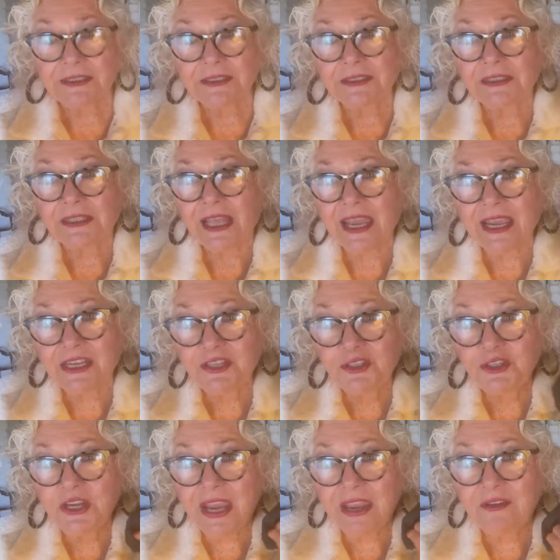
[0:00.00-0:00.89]
leg
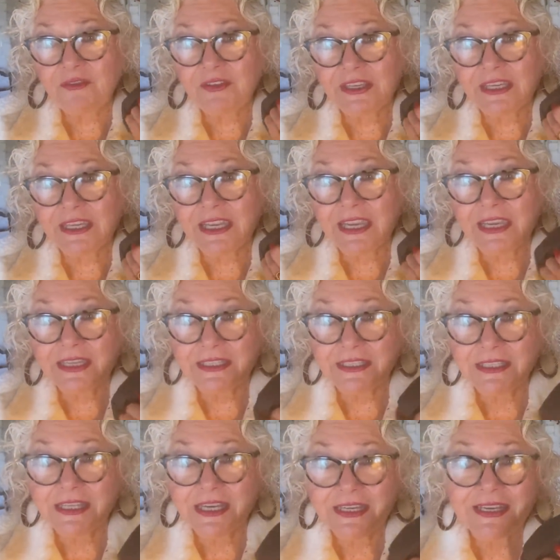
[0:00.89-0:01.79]
shaving
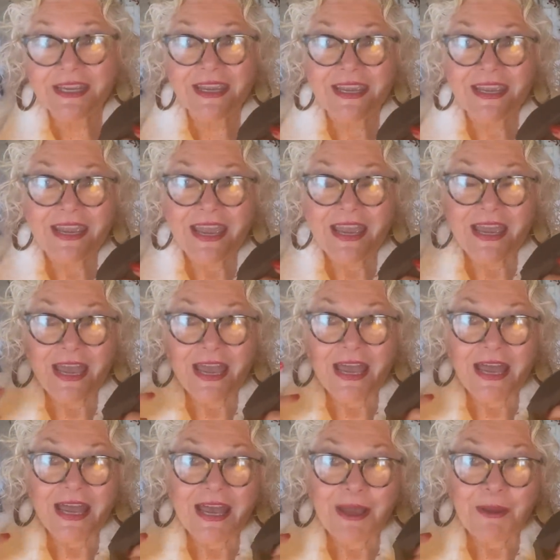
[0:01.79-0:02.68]
kit.
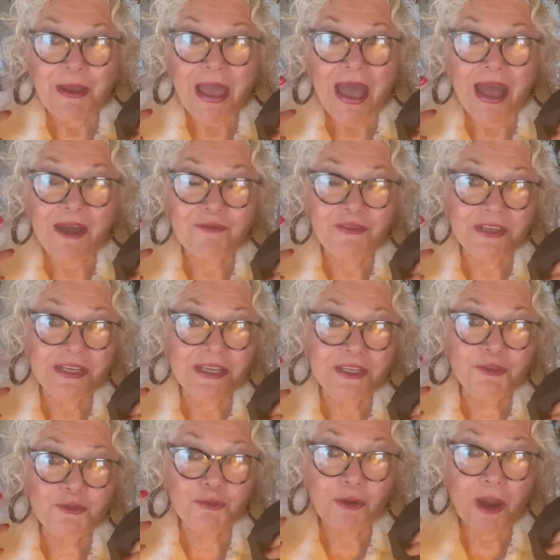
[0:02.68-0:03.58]

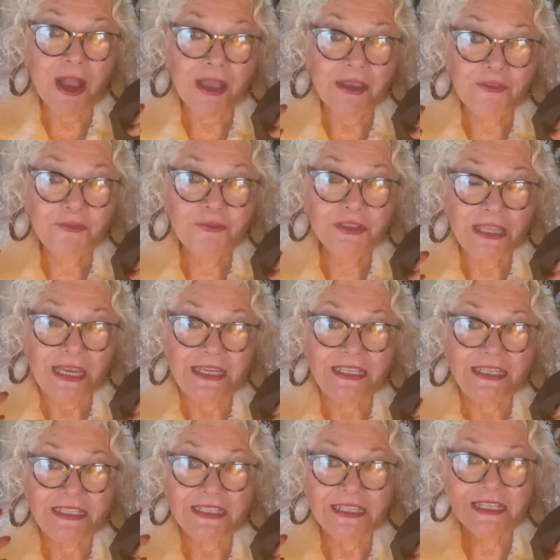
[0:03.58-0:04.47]
Having dry,
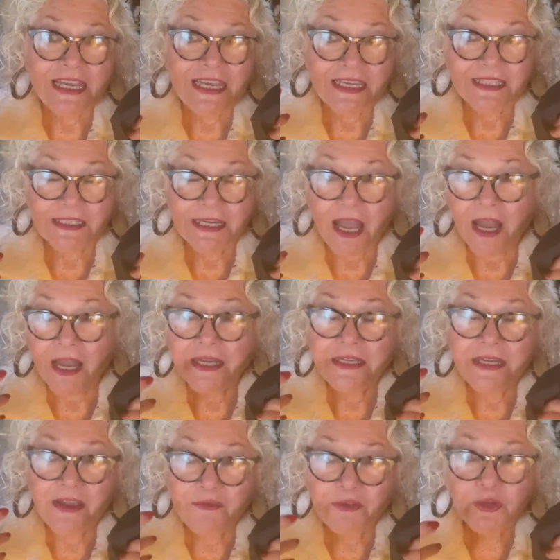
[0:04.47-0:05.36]
flaky skin, I
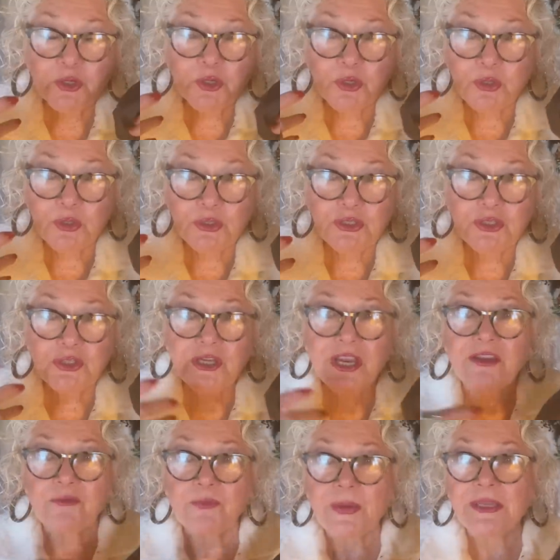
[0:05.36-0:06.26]
never could
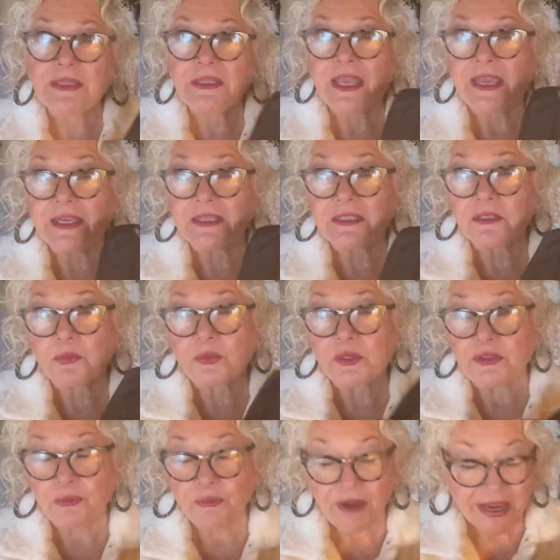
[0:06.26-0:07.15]
shave my legs
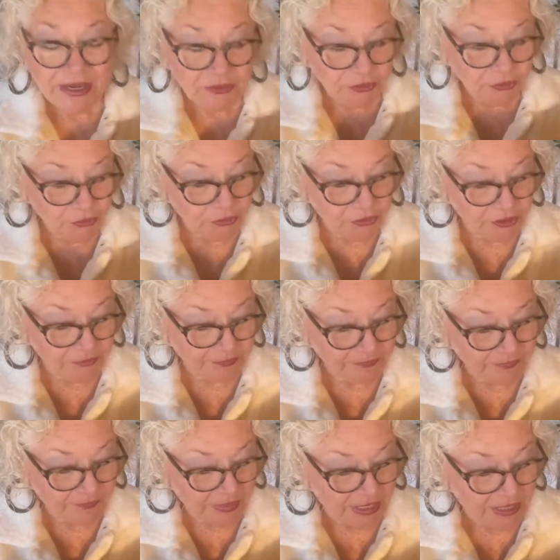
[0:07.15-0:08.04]
with razors
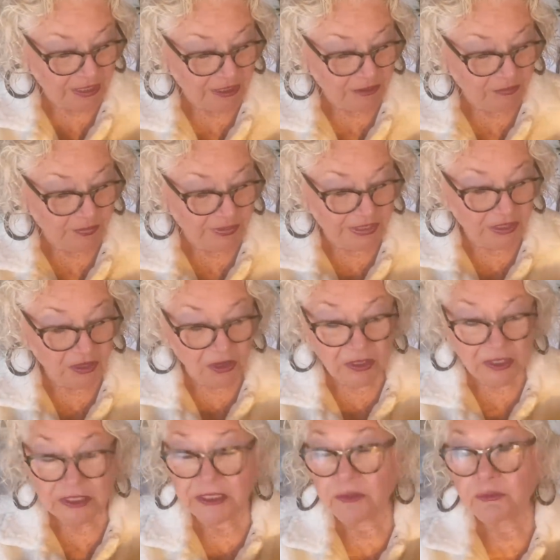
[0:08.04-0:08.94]

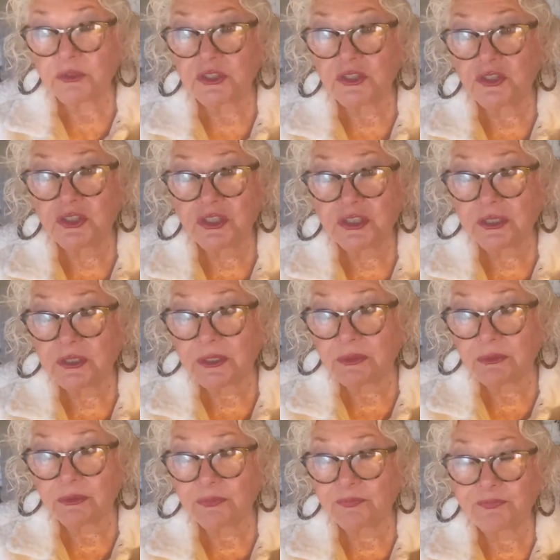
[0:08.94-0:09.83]
because
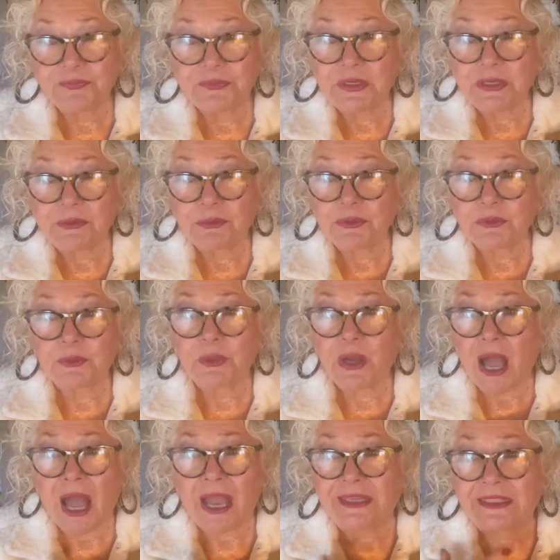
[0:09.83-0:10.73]

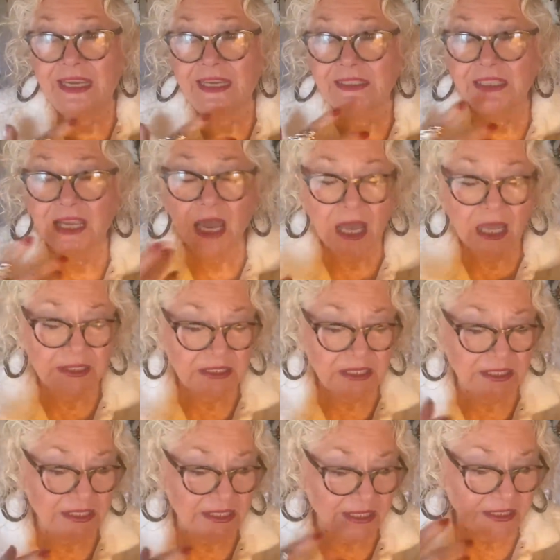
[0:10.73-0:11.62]
I'd get
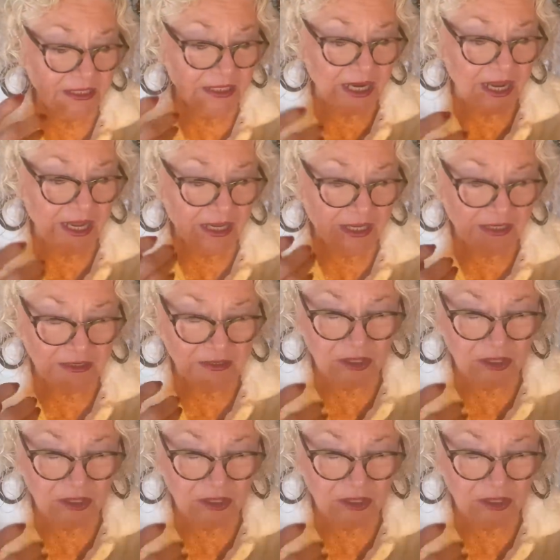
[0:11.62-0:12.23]
cuts and